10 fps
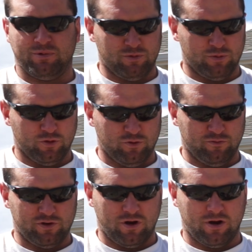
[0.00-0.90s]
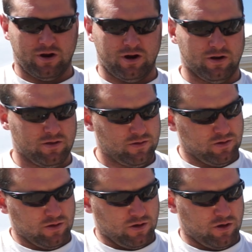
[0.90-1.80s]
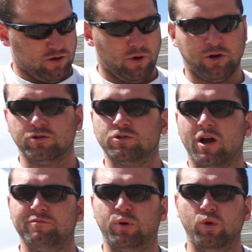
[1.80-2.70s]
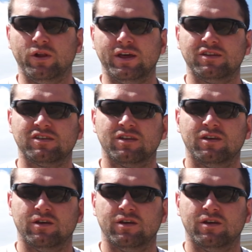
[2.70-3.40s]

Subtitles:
and removed our underdrive pulleys.